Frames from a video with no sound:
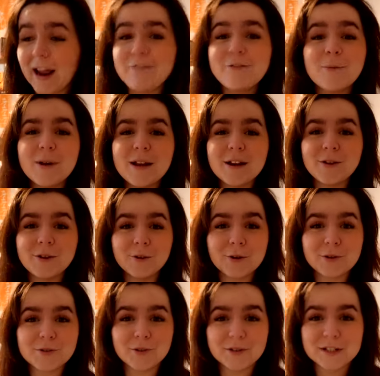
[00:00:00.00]
Everybody in New York
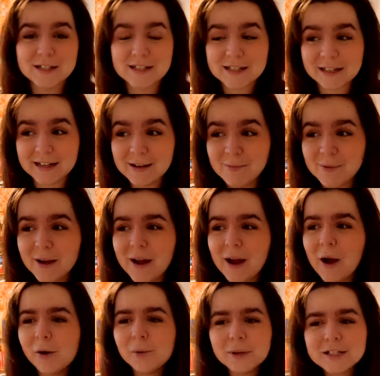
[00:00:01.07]
has gone to sleep,
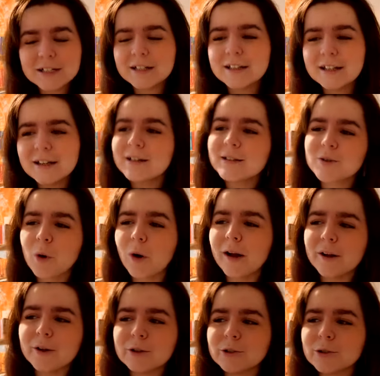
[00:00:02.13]
which I think is
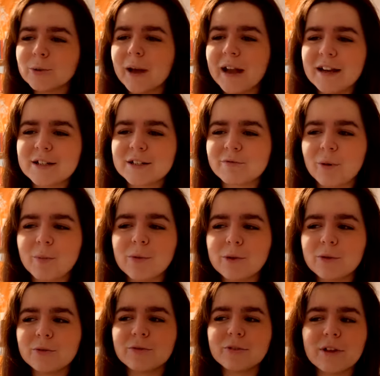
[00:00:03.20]
quite a cool way to
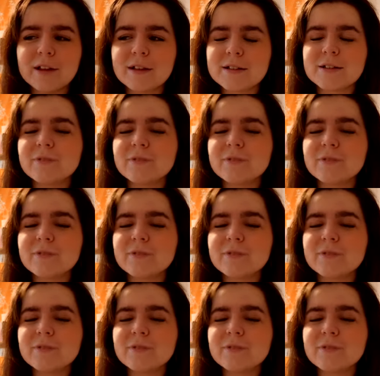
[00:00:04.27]
remove the